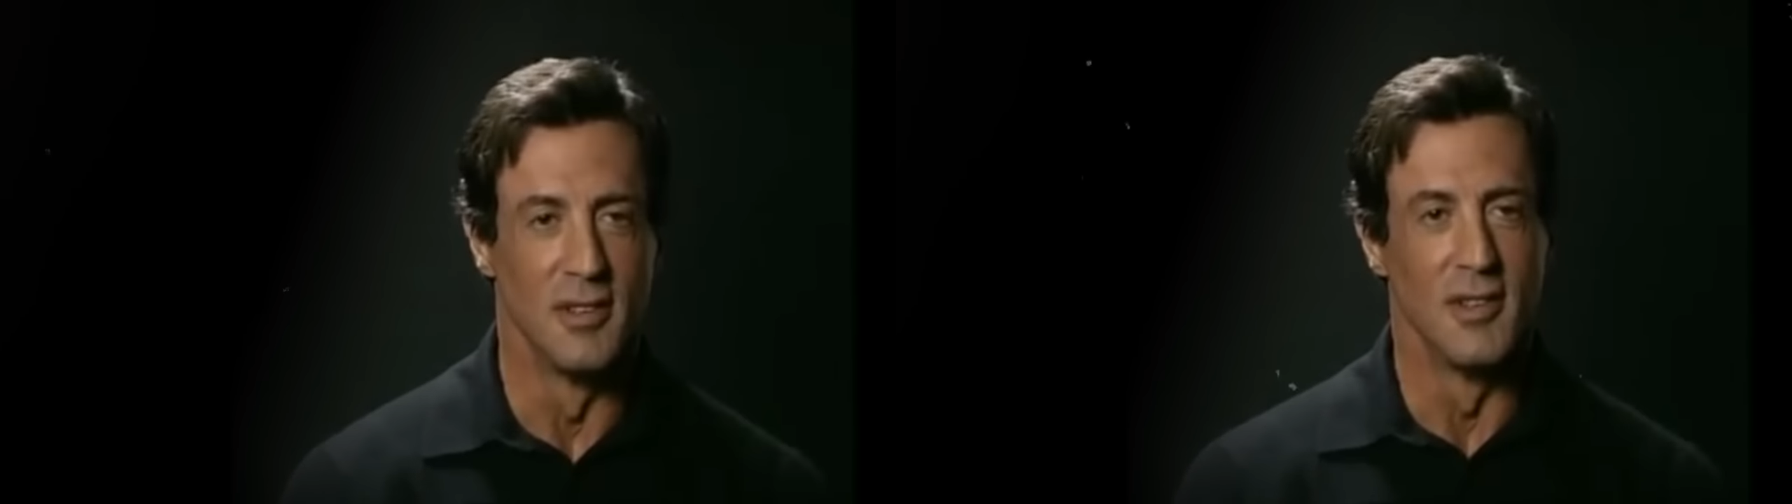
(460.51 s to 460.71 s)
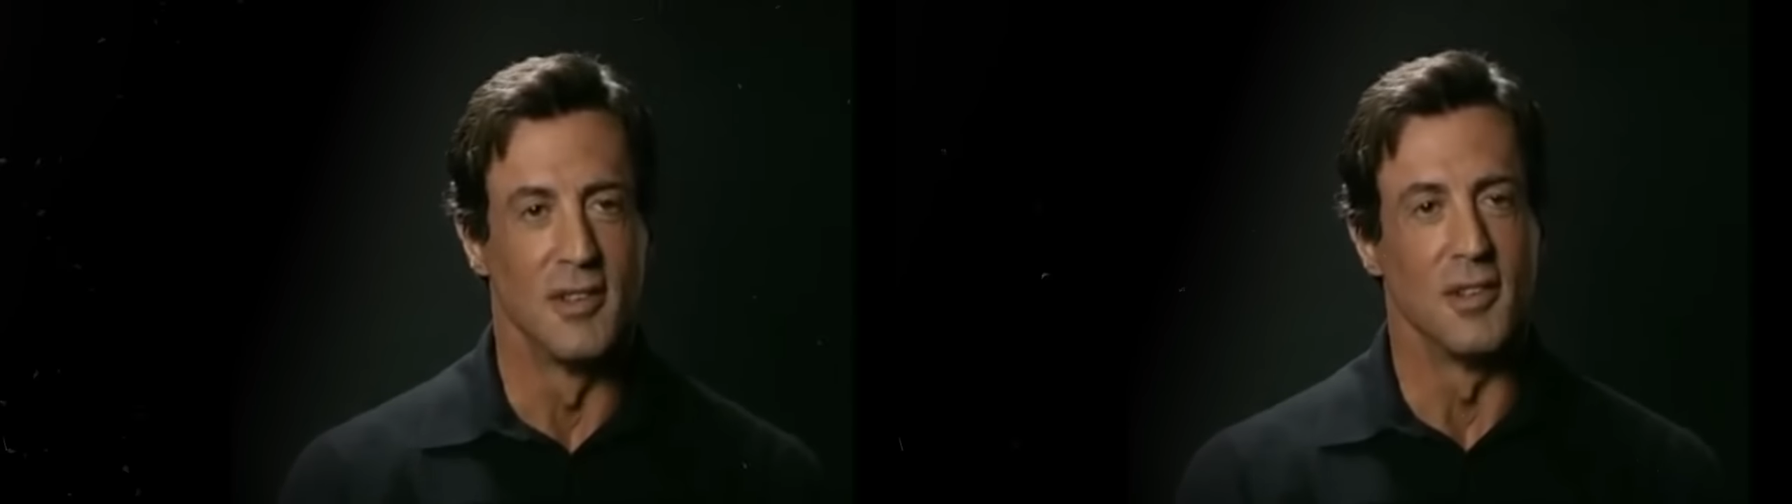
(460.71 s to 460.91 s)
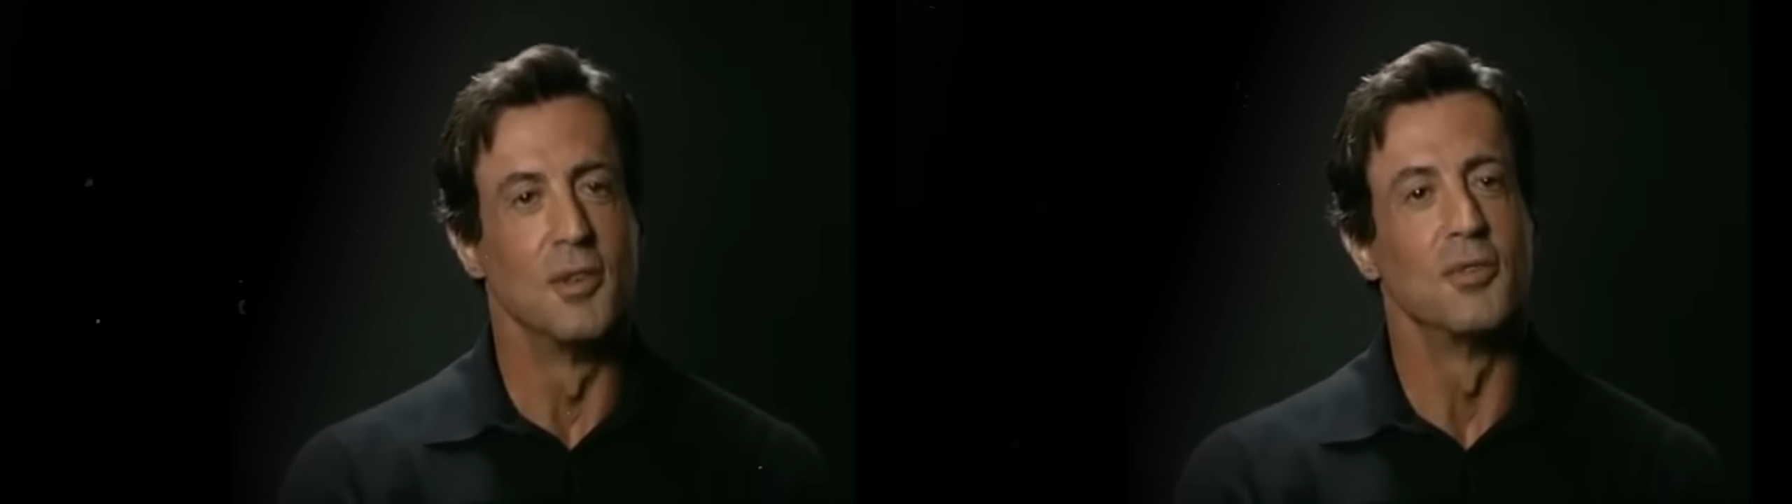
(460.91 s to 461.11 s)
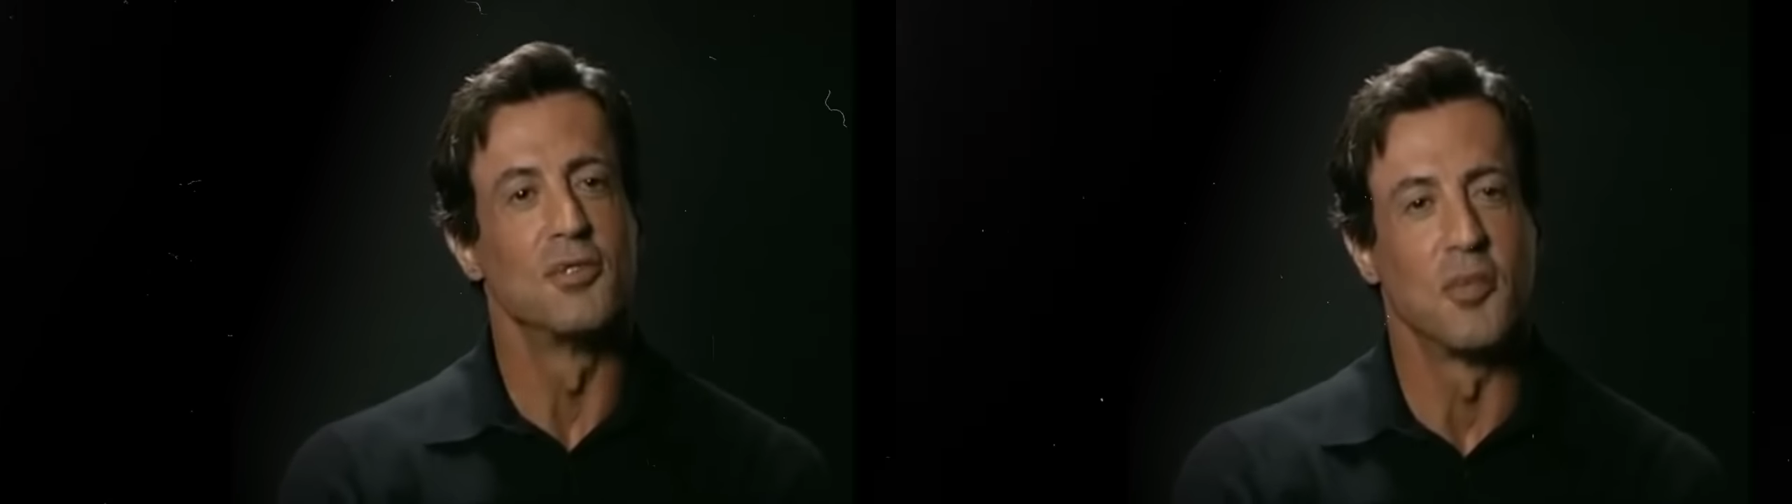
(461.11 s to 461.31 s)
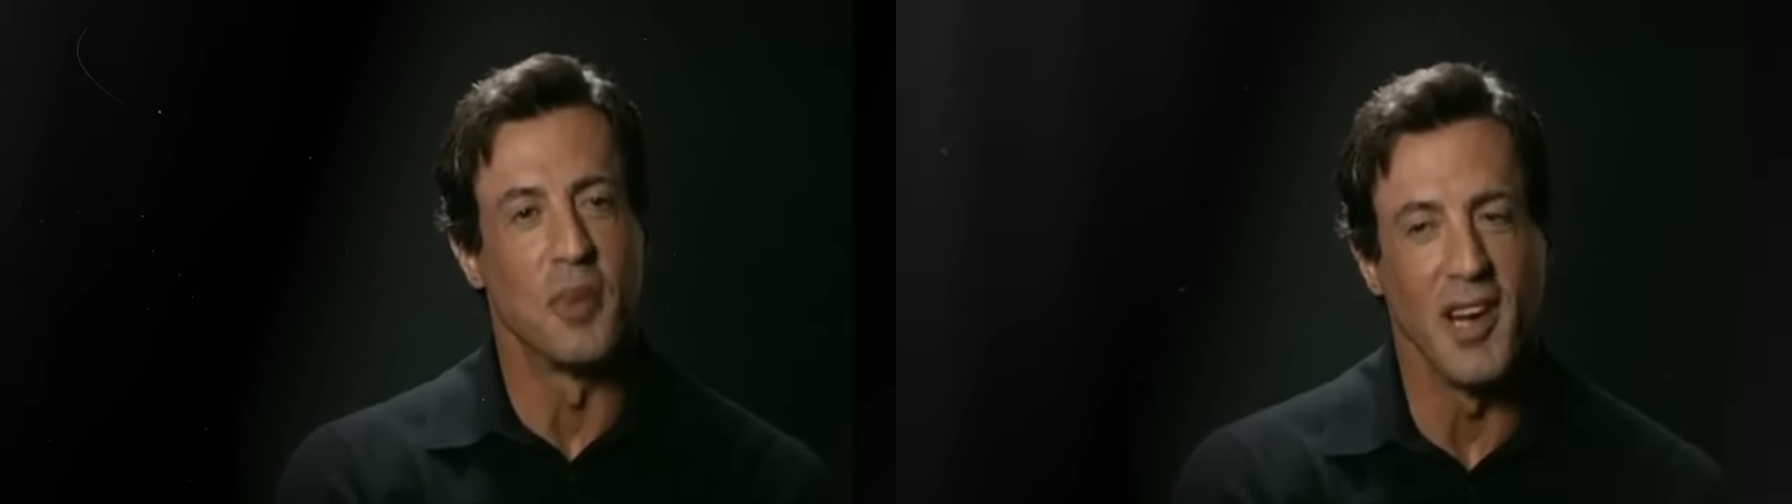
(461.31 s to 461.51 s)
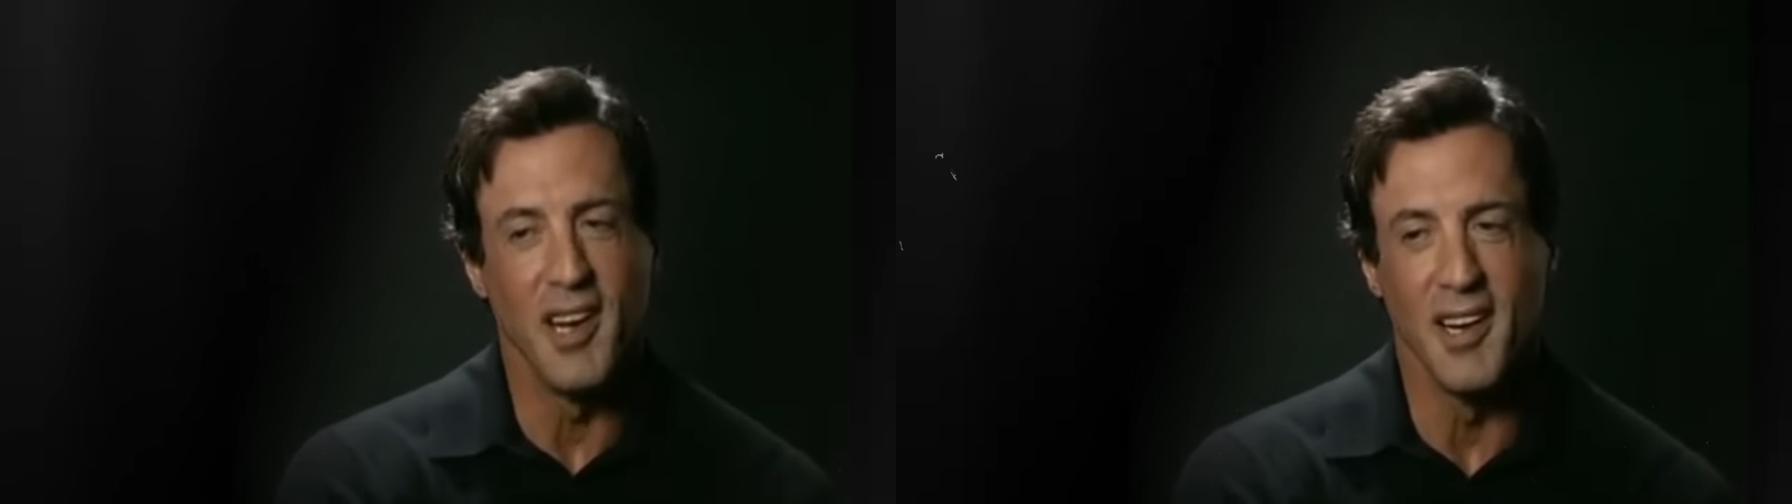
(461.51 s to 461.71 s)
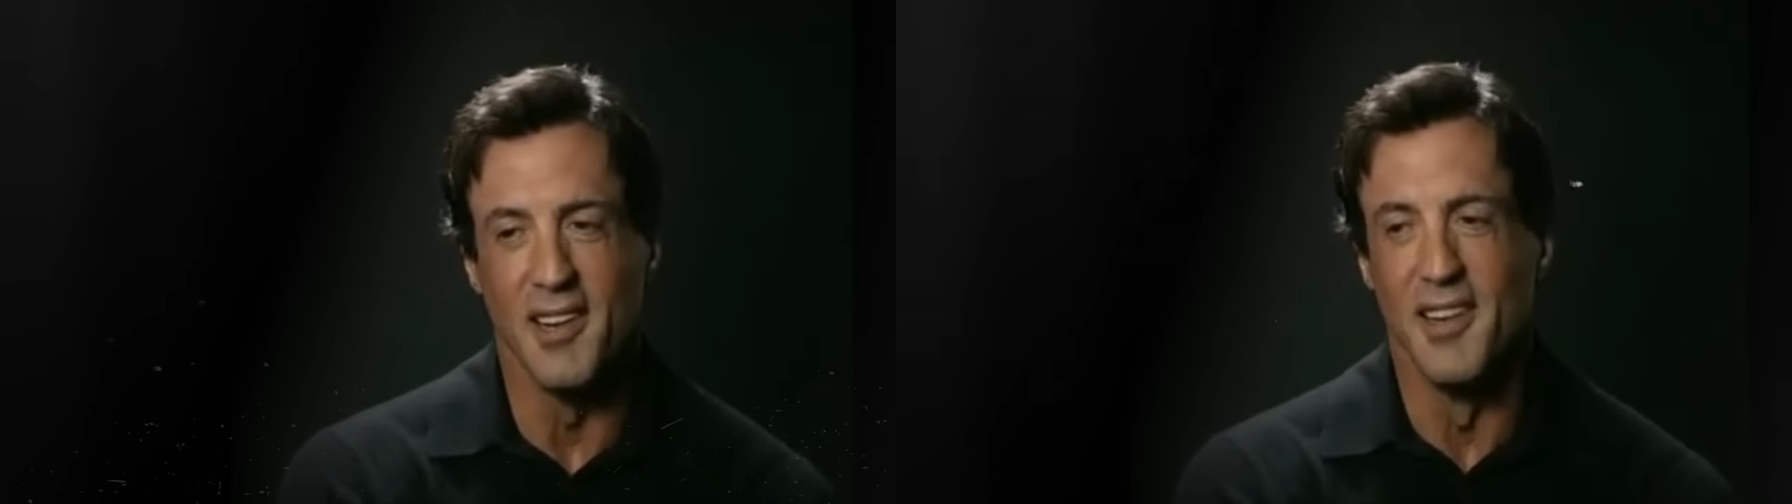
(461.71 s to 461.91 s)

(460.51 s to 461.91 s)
Use the pain.